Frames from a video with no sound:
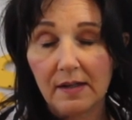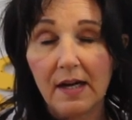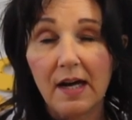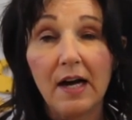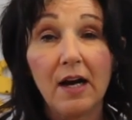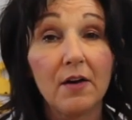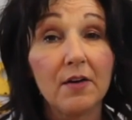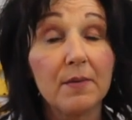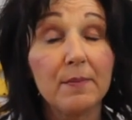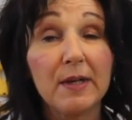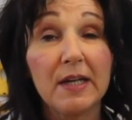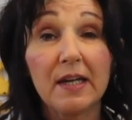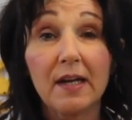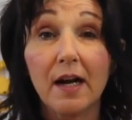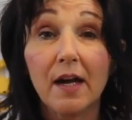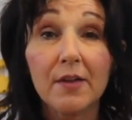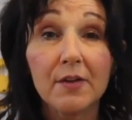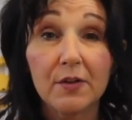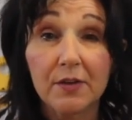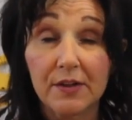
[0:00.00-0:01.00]
how to
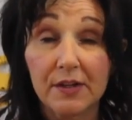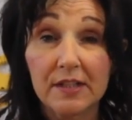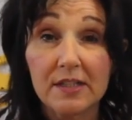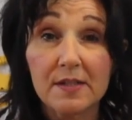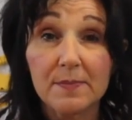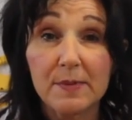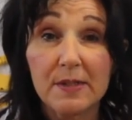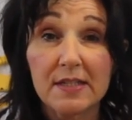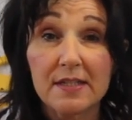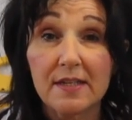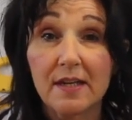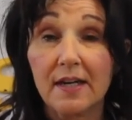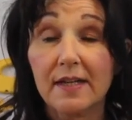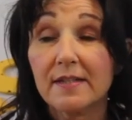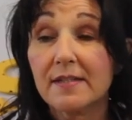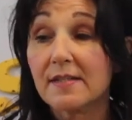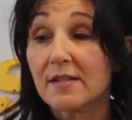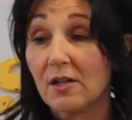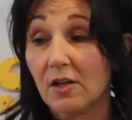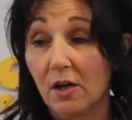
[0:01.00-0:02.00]
make other things
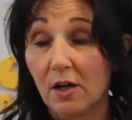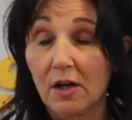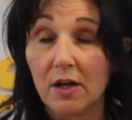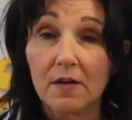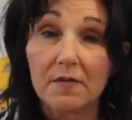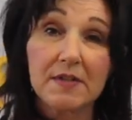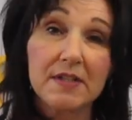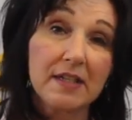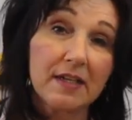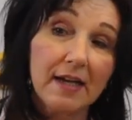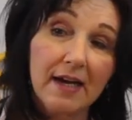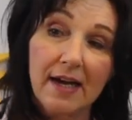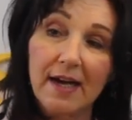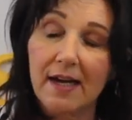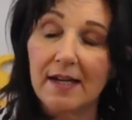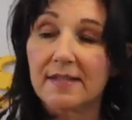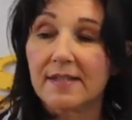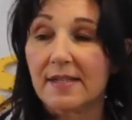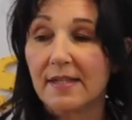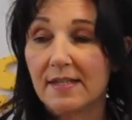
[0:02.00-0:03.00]
besides scarves and
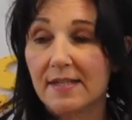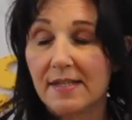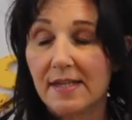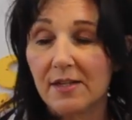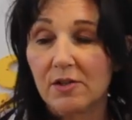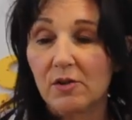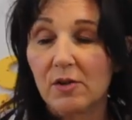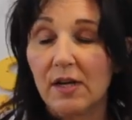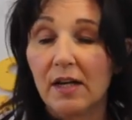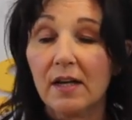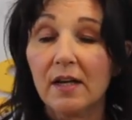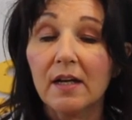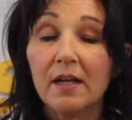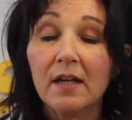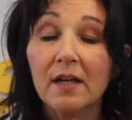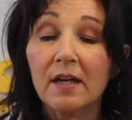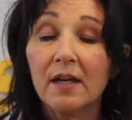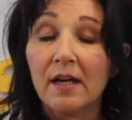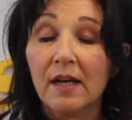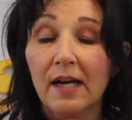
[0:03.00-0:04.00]
hats, etc.
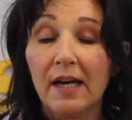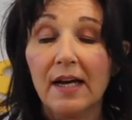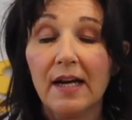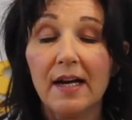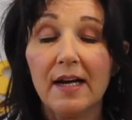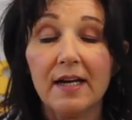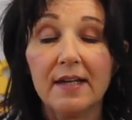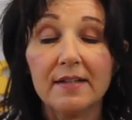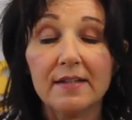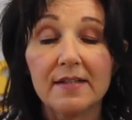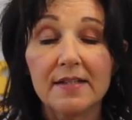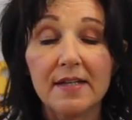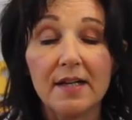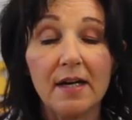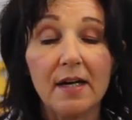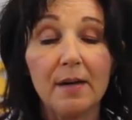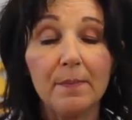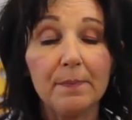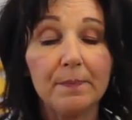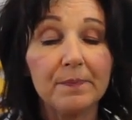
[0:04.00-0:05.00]
And
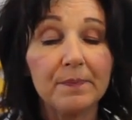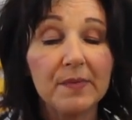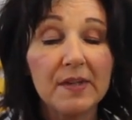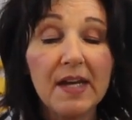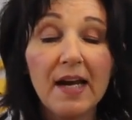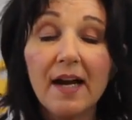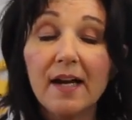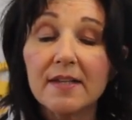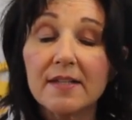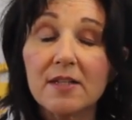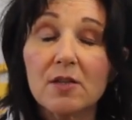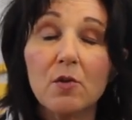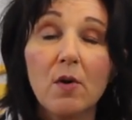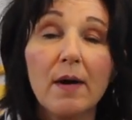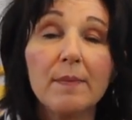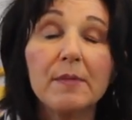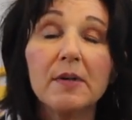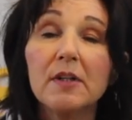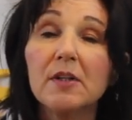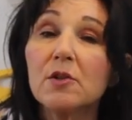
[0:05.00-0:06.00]
yeah, so
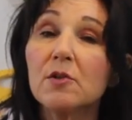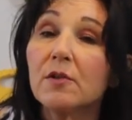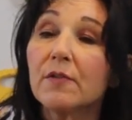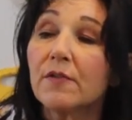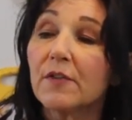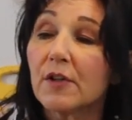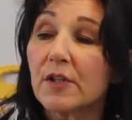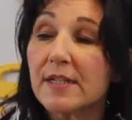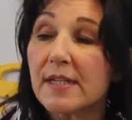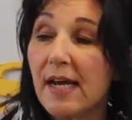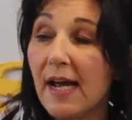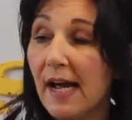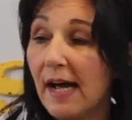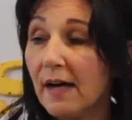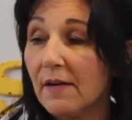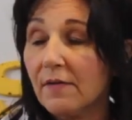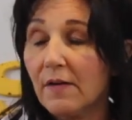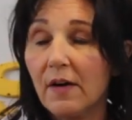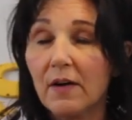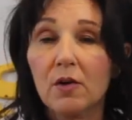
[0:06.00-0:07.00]
I'm going to do the first
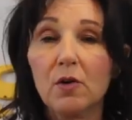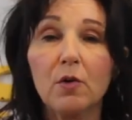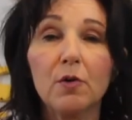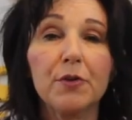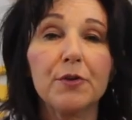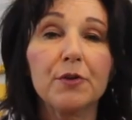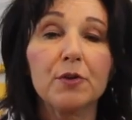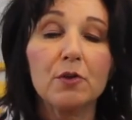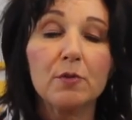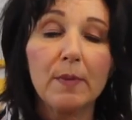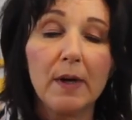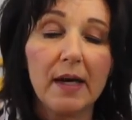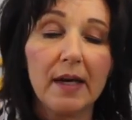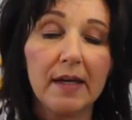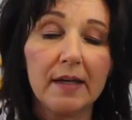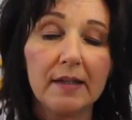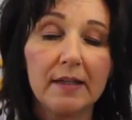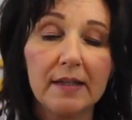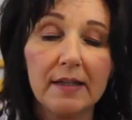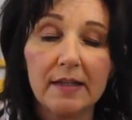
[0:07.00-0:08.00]
half. I'll go through
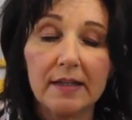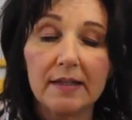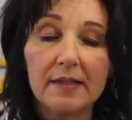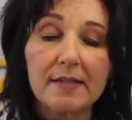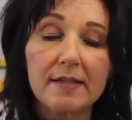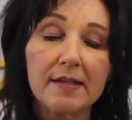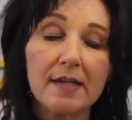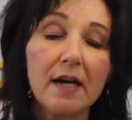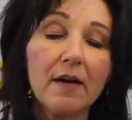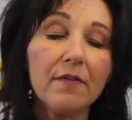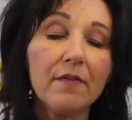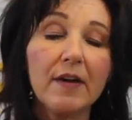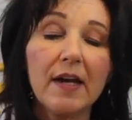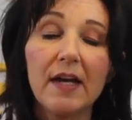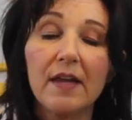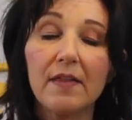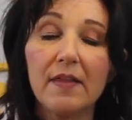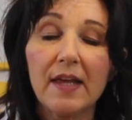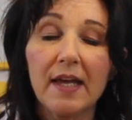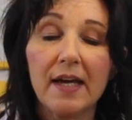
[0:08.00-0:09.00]
my knitting stuff
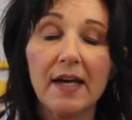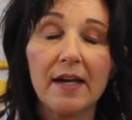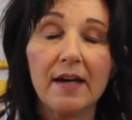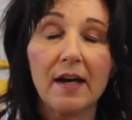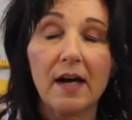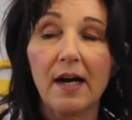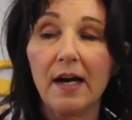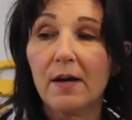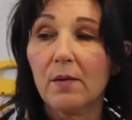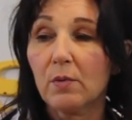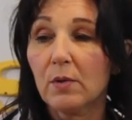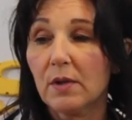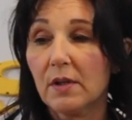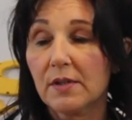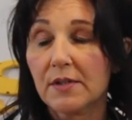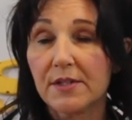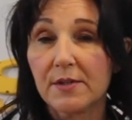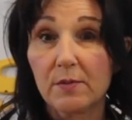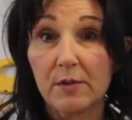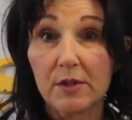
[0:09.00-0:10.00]
and then I
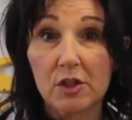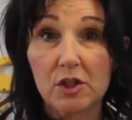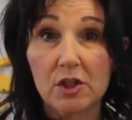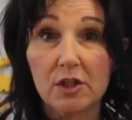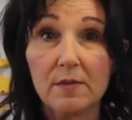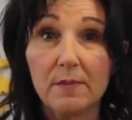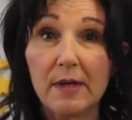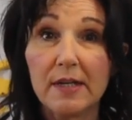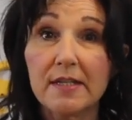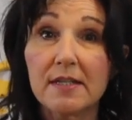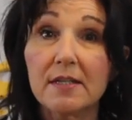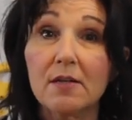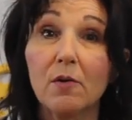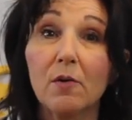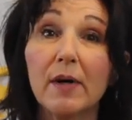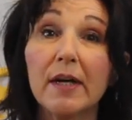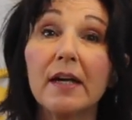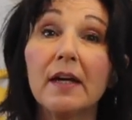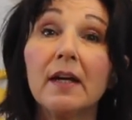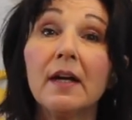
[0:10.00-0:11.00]
will switch to my
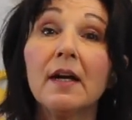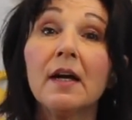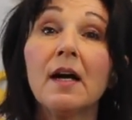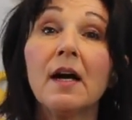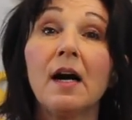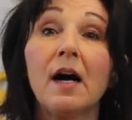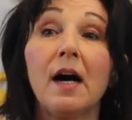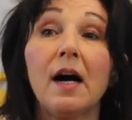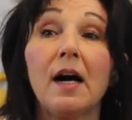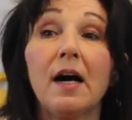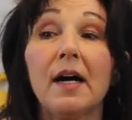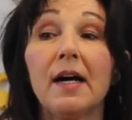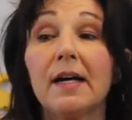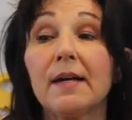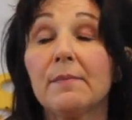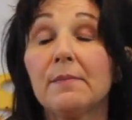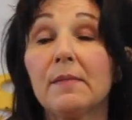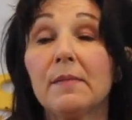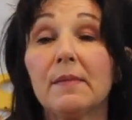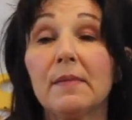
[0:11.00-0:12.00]
sewing.
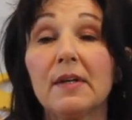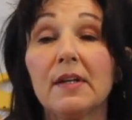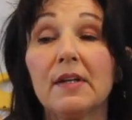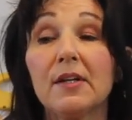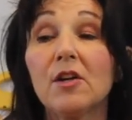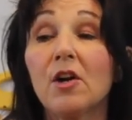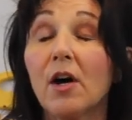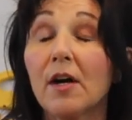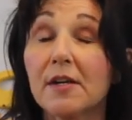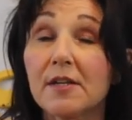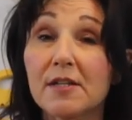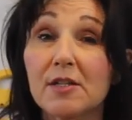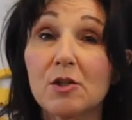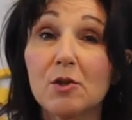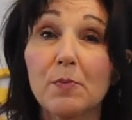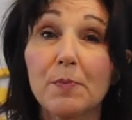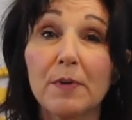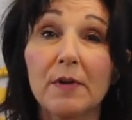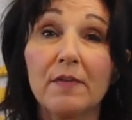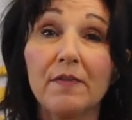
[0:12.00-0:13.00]
I'm not a
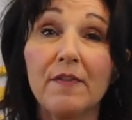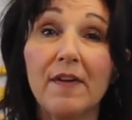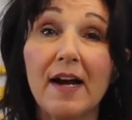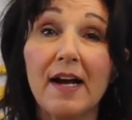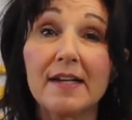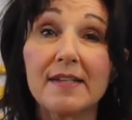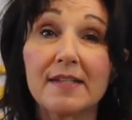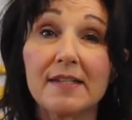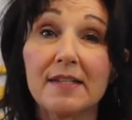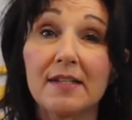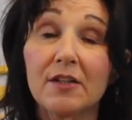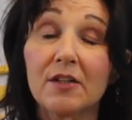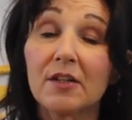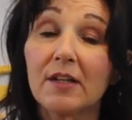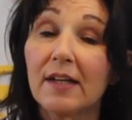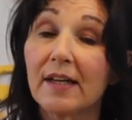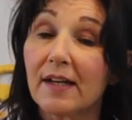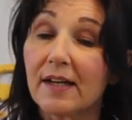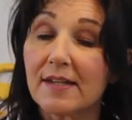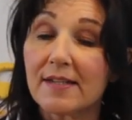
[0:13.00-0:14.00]
super fast
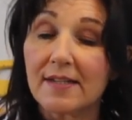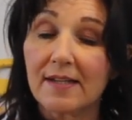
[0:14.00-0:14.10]
knitter. Like I